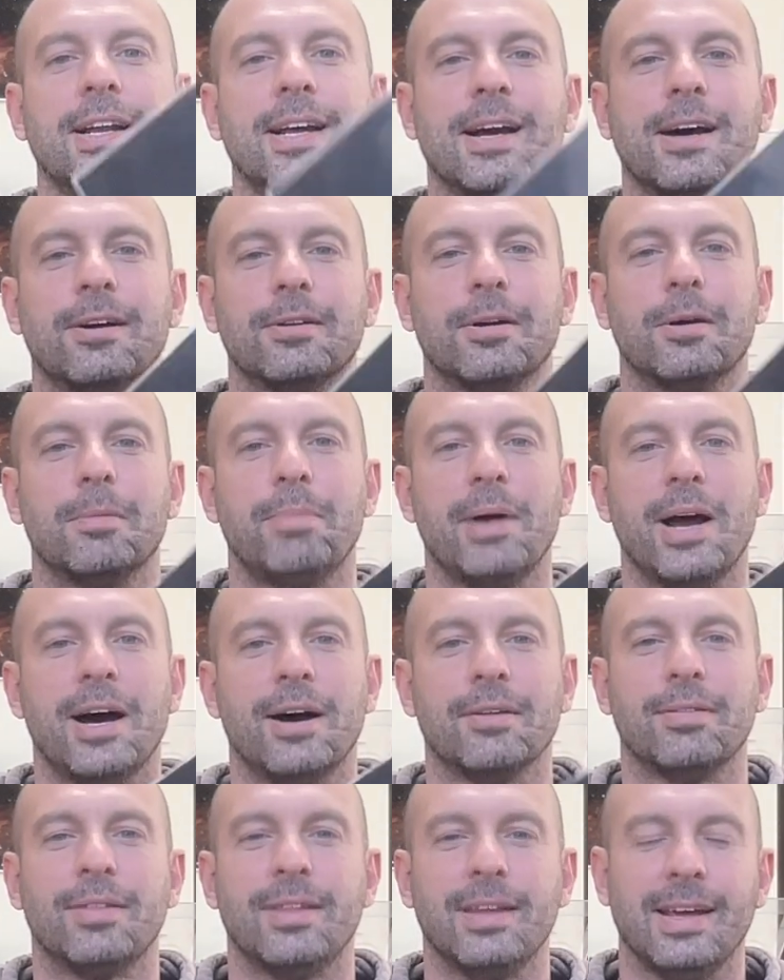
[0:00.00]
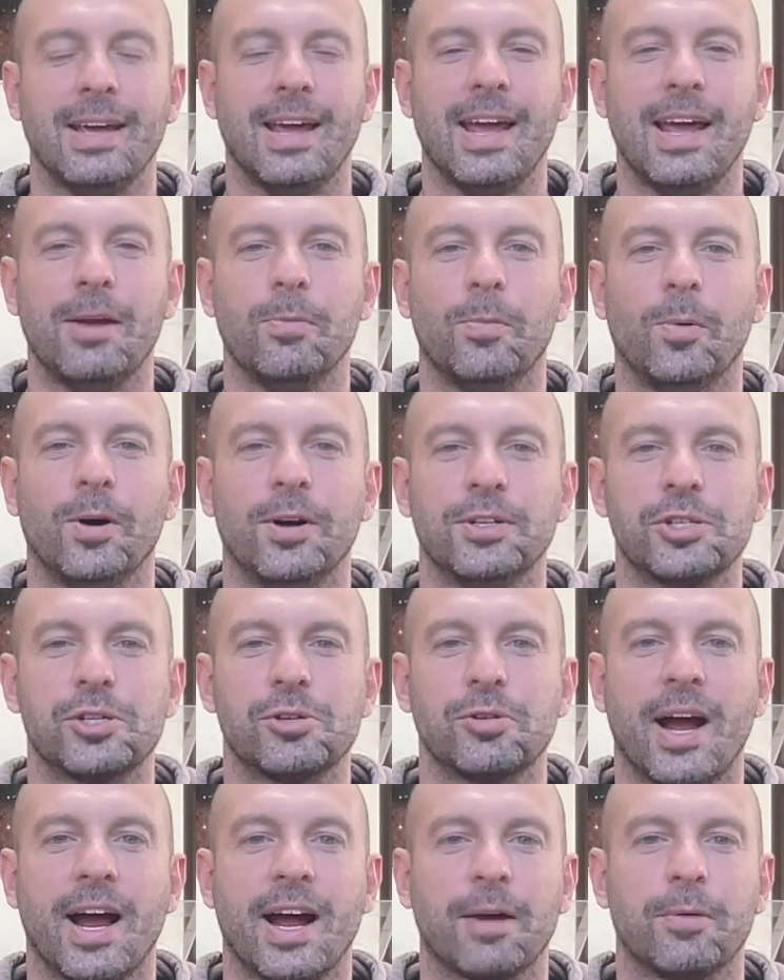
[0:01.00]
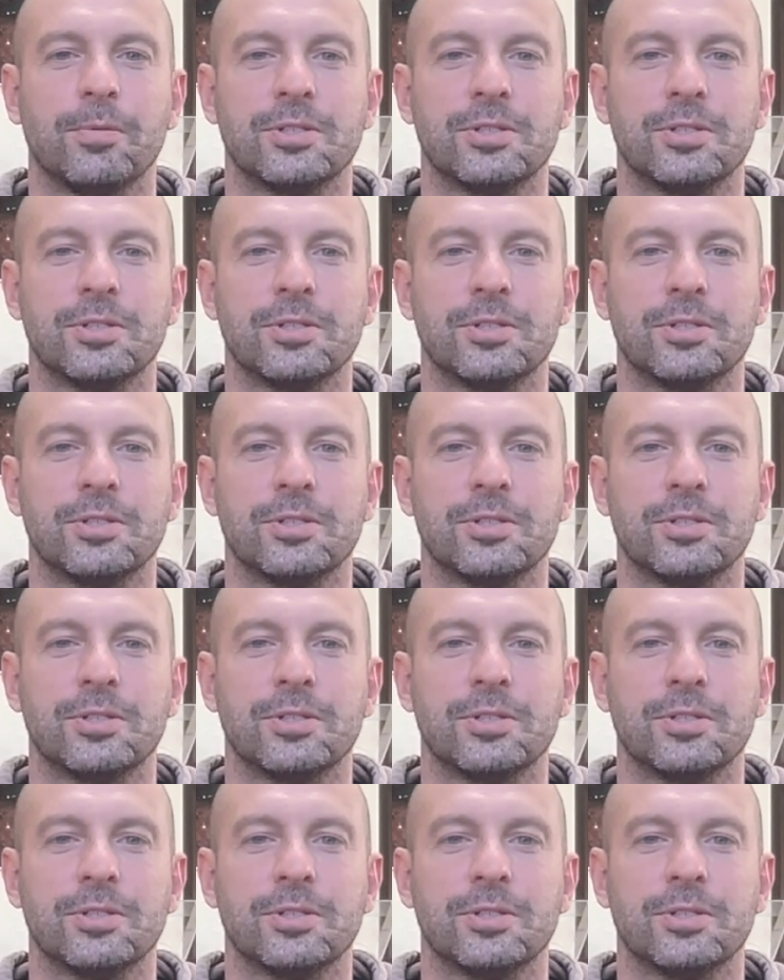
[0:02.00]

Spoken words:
out about the A1 track,